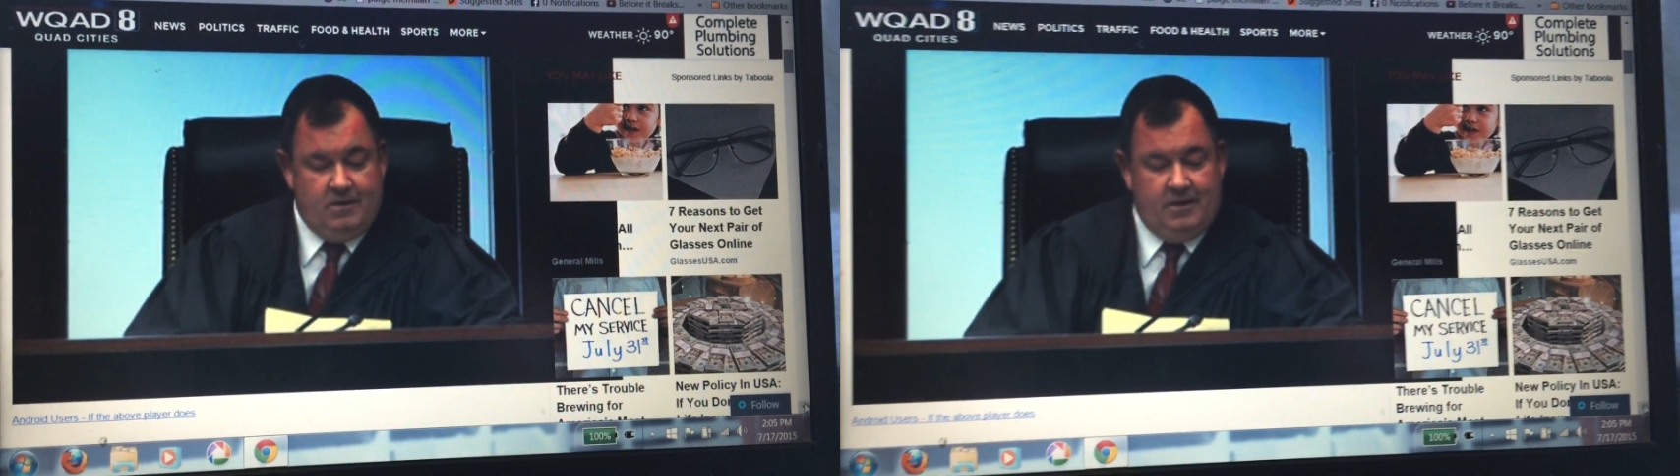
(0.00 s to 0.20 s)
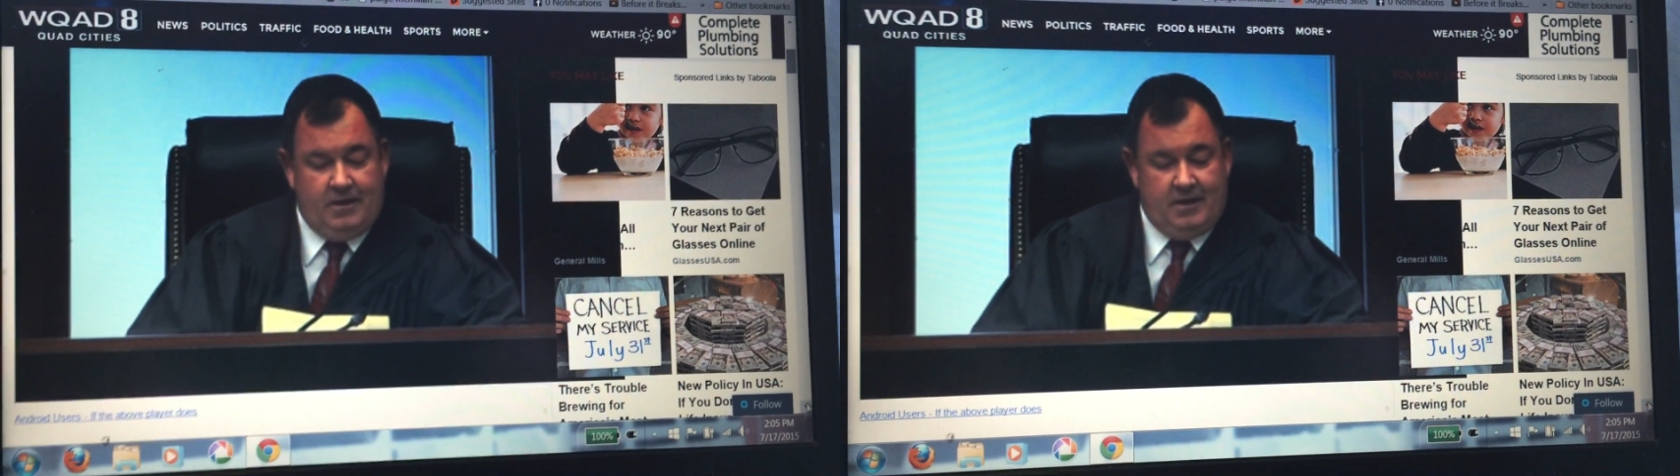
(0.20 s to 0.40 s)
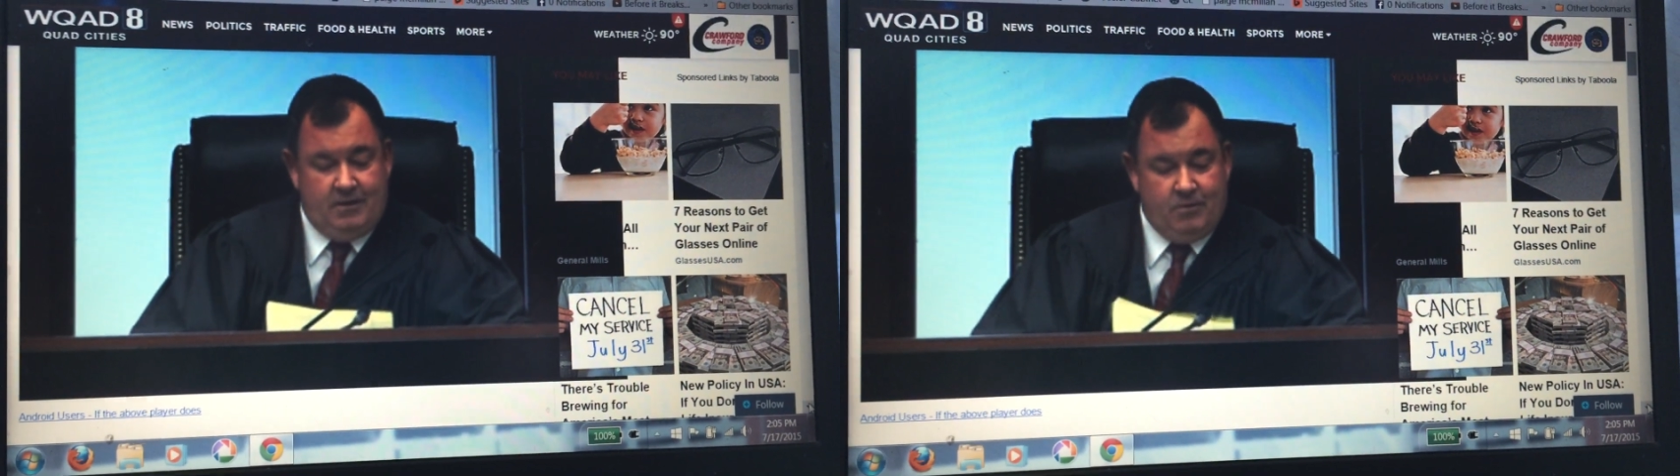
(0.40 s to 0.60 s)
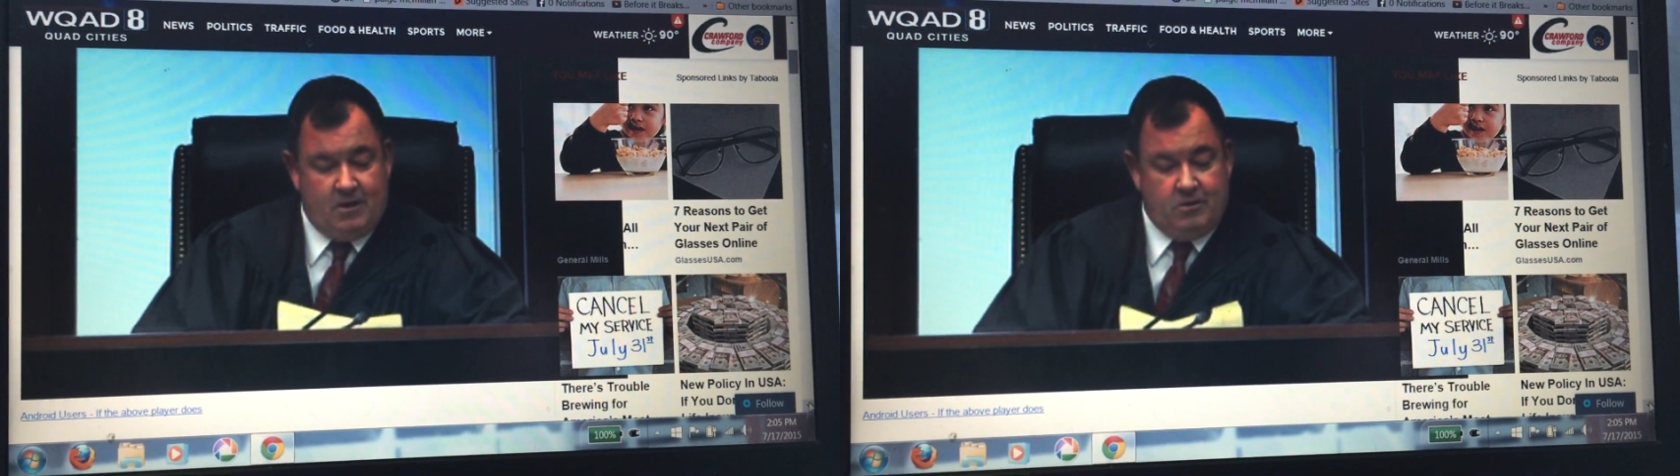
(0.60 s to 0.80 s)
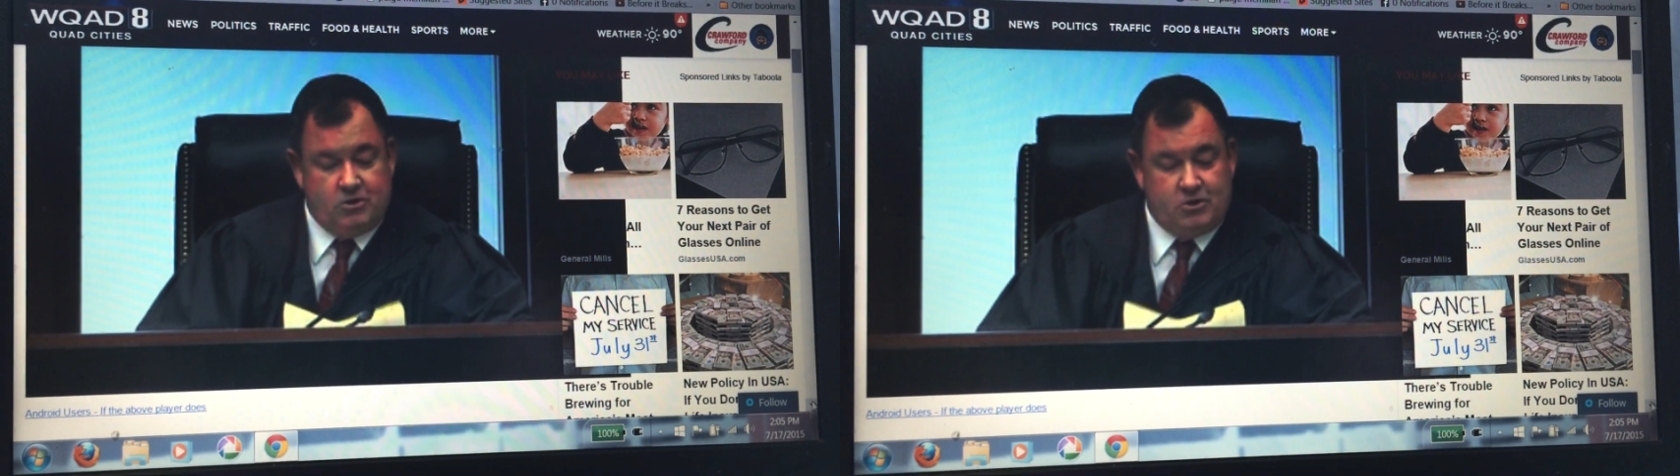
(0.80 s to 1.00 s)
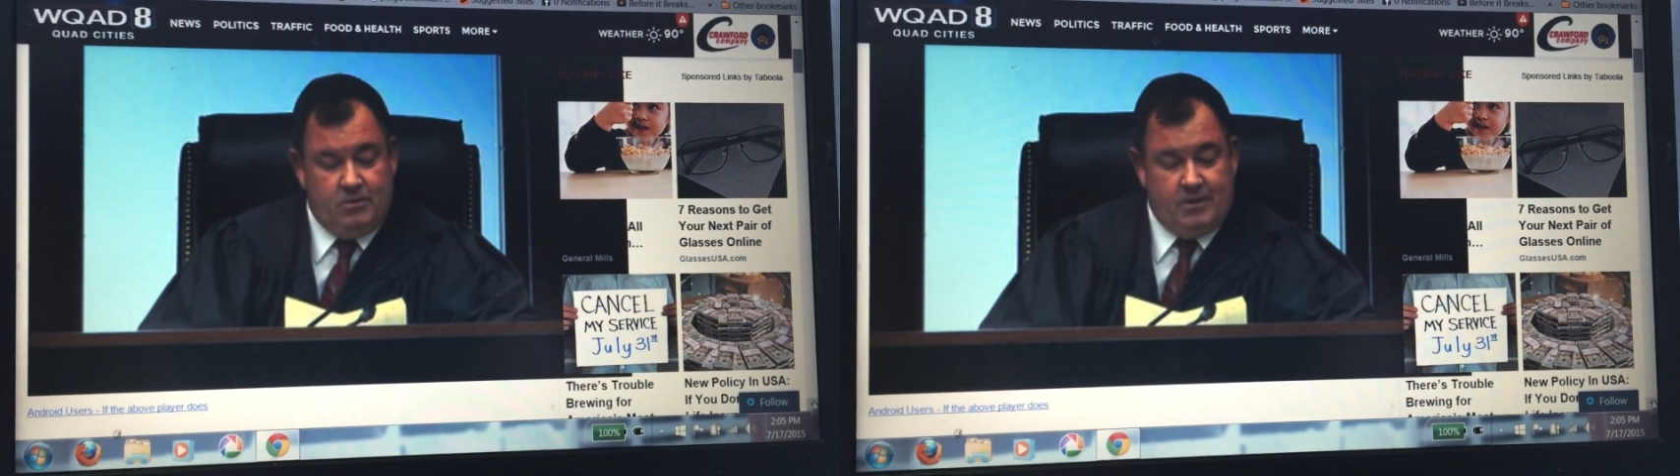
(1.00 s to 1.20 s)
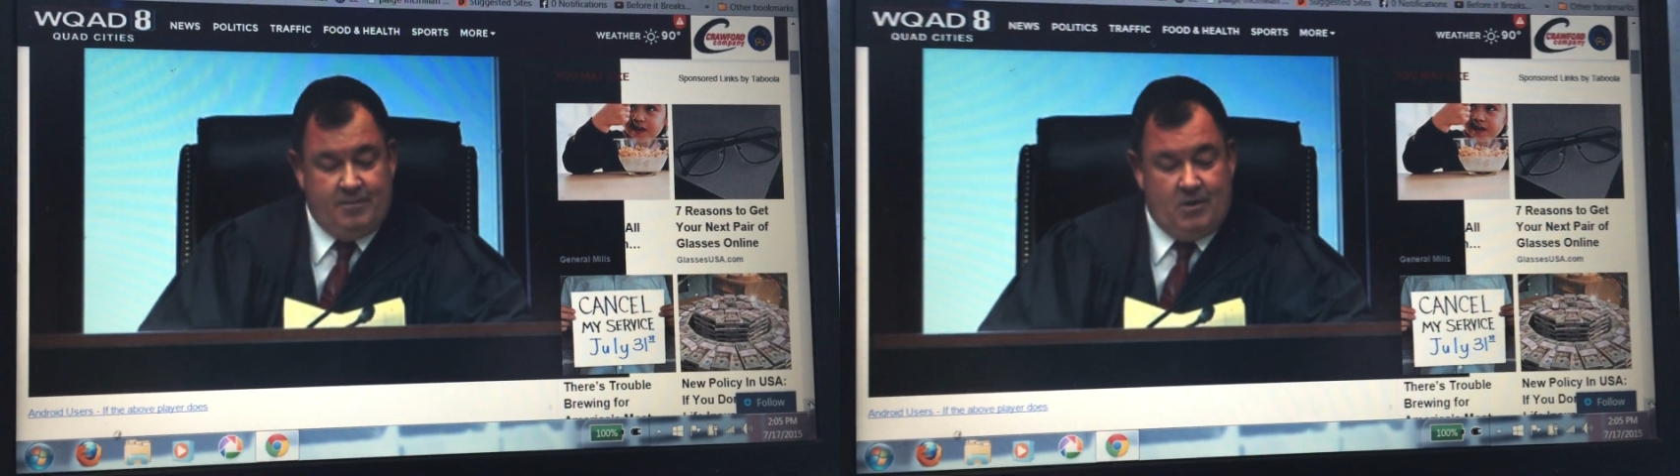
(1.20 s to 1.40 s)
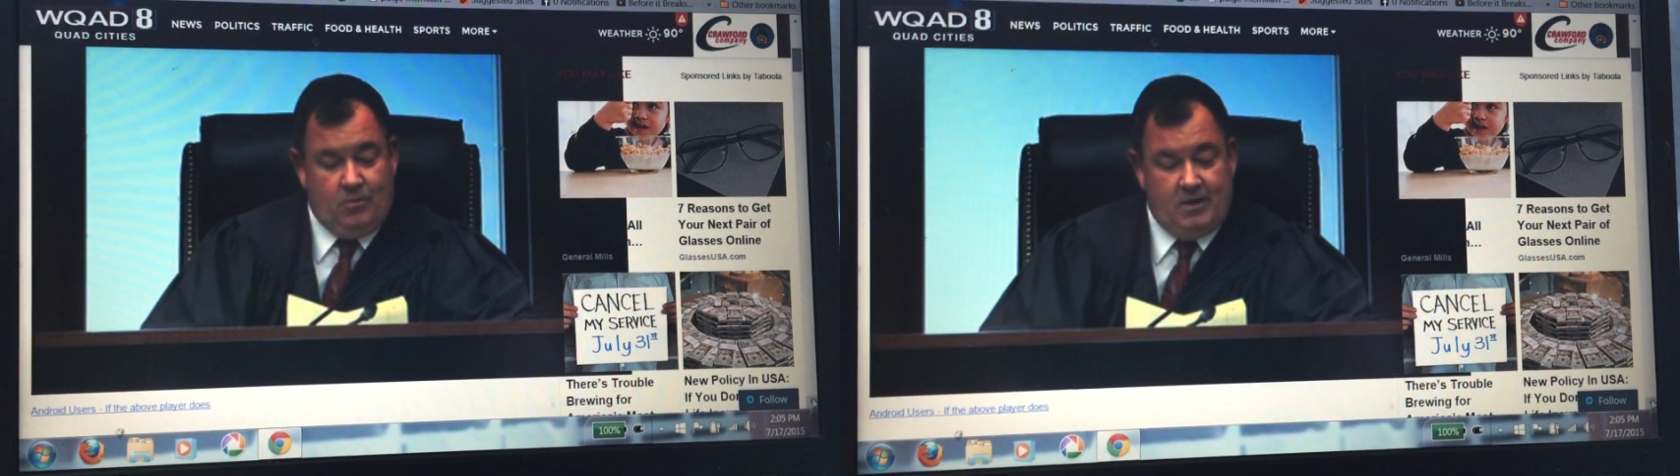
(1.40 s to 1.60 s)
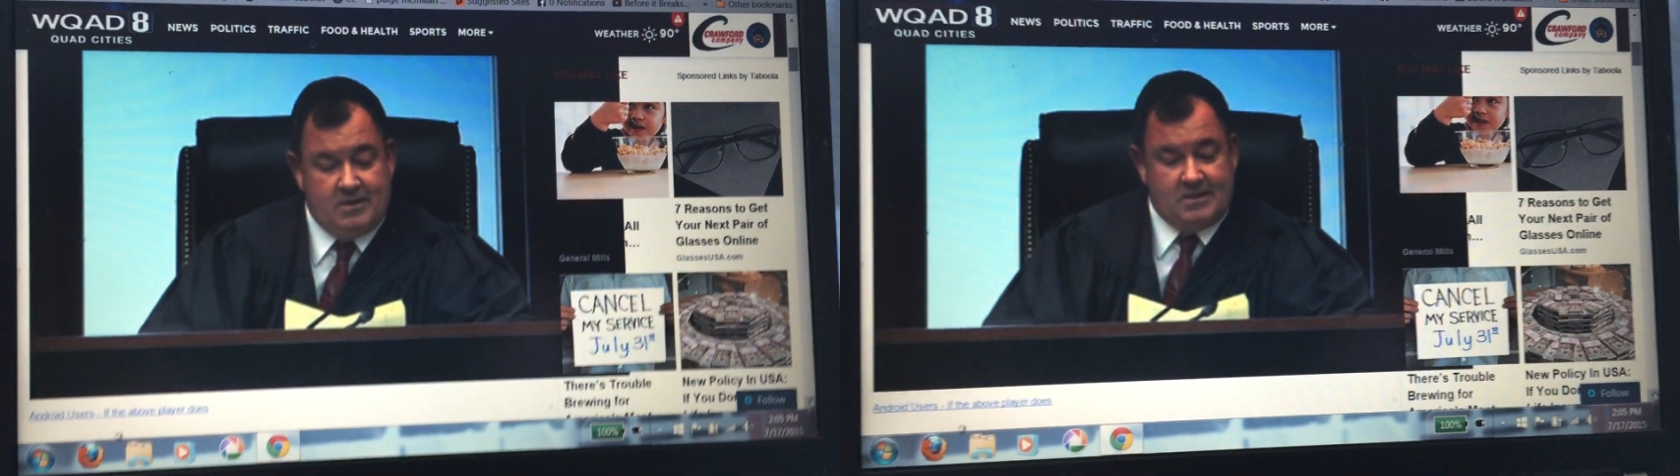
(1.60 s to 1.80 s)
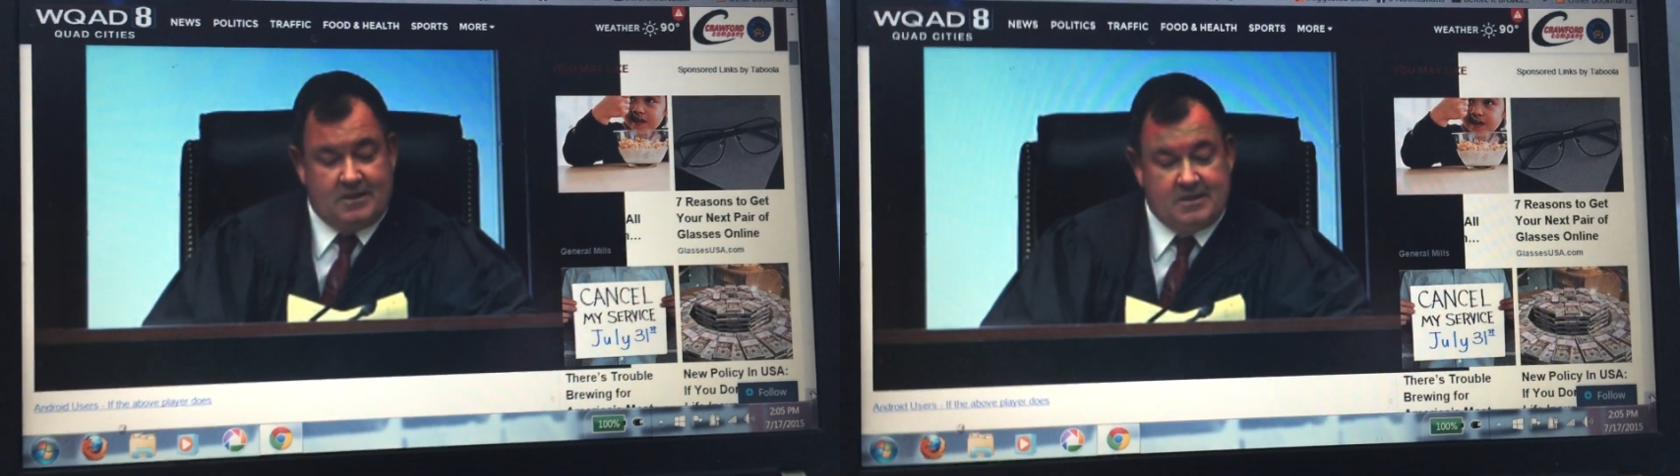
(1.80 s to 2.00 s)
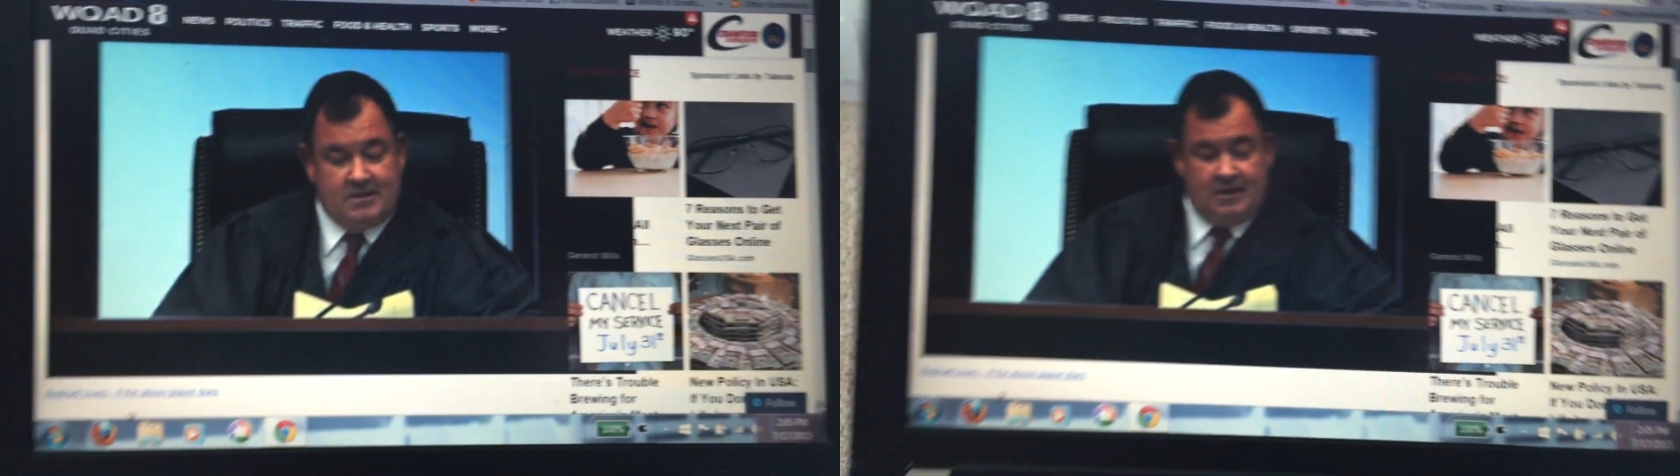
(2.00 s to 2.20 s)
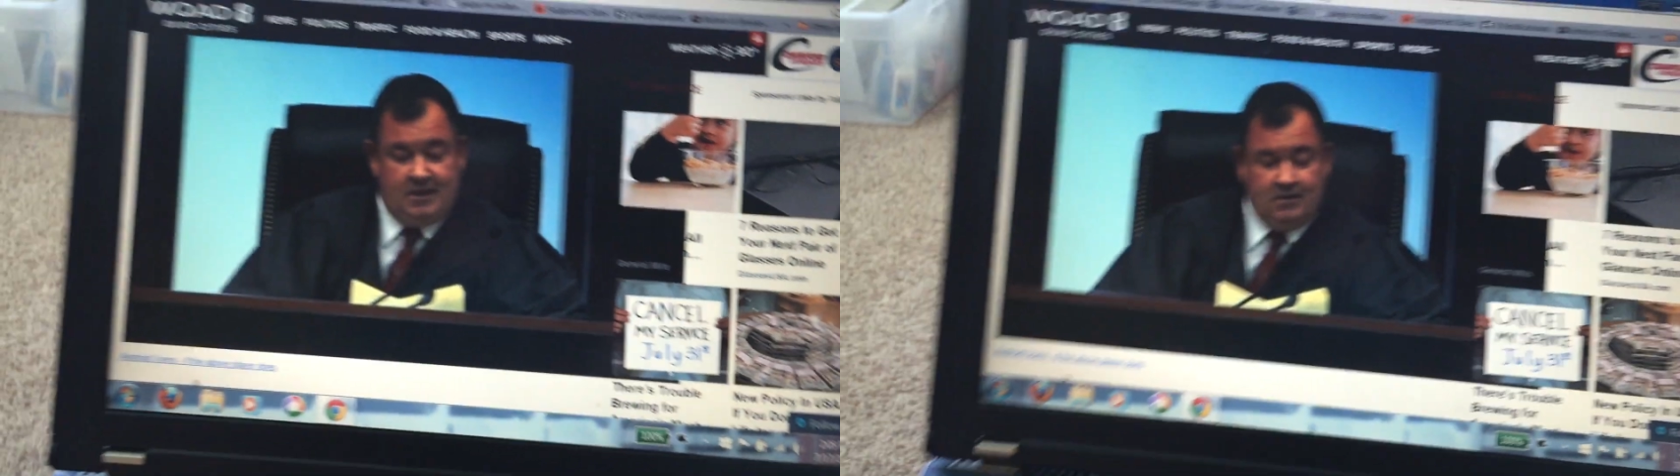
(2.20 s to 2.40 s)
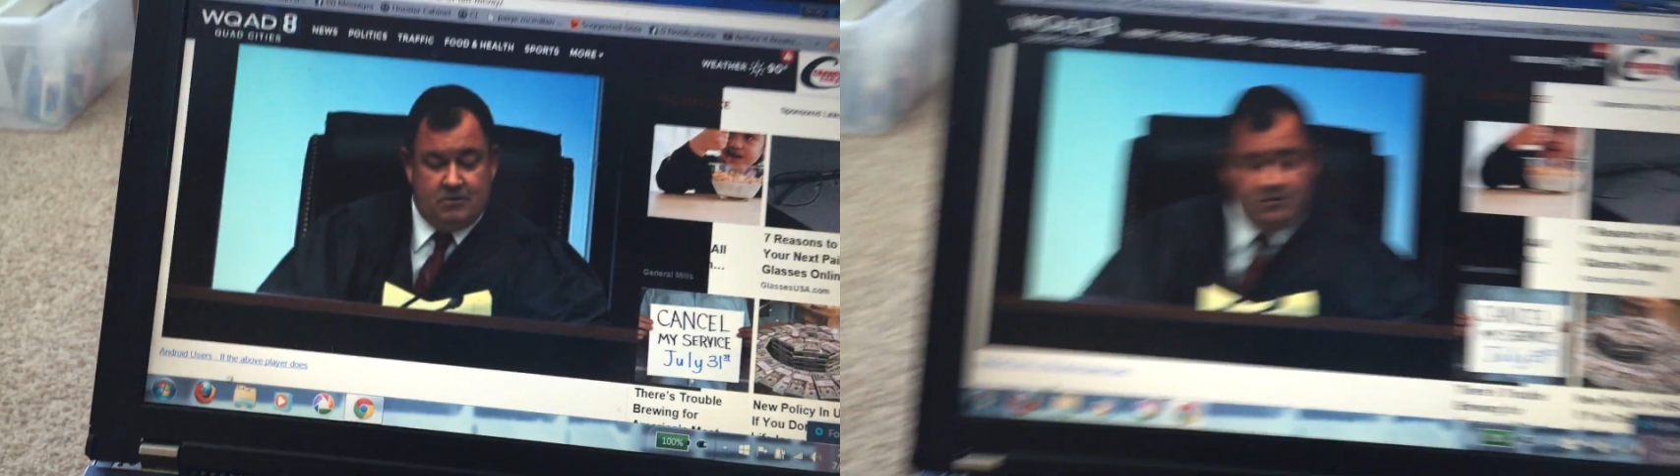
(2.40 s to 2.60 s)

The records show that about 1:16,